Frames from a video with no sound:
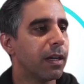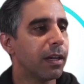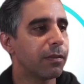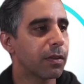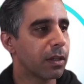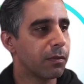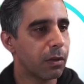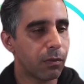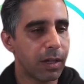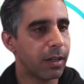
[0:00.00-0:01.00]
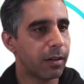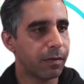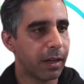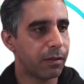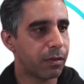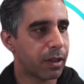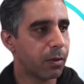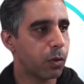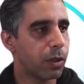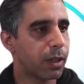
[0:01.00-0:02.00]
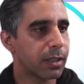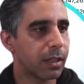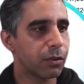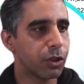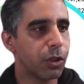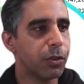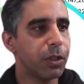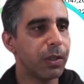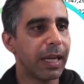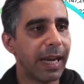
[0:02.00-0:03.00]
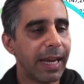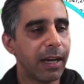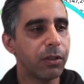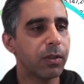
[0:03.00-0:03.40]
I've given a rundown of how everything works. I've shown you how you